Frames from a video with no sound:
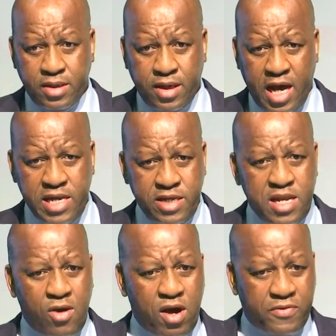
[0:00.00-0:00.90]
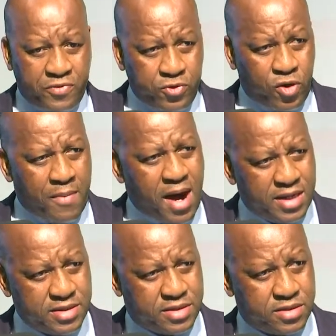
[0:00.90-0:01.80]
And in our view,
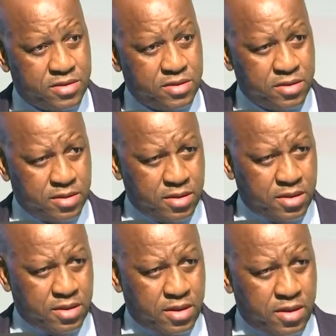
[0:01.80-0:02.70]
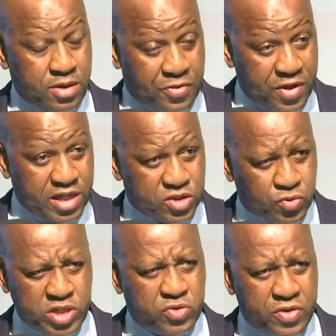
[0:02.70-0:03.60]
amongst the things
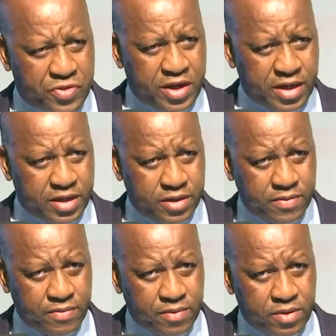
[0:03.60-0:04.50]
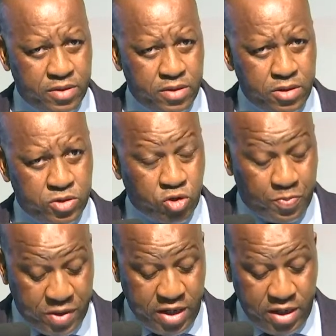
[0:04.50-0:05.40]
which we think
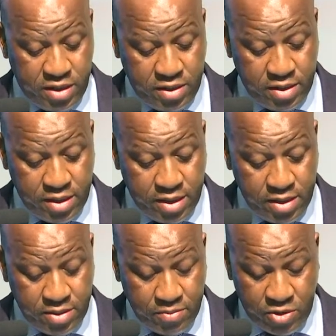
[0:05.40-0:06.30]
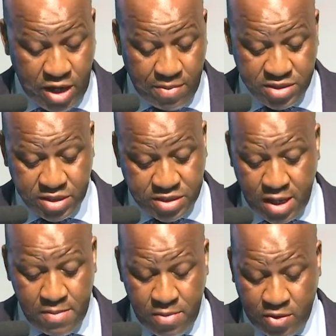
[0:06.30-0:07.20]
should be
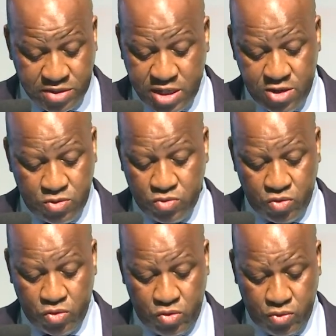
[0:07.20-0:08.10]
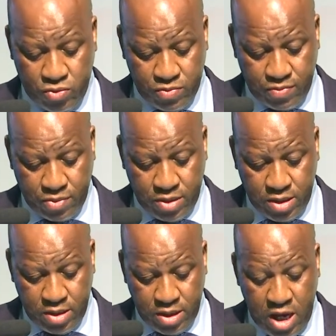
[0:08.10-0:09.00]
Bondabezita Makosel
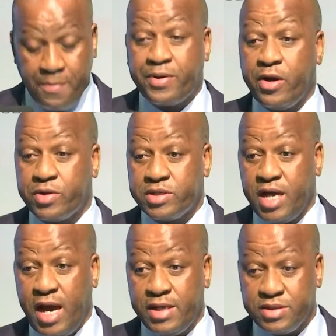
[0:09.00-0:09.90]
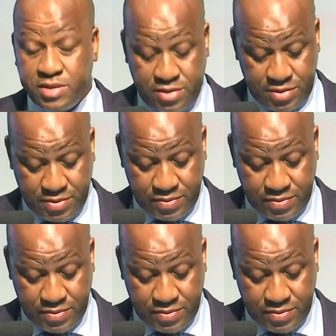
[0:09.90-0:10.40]
prioritized.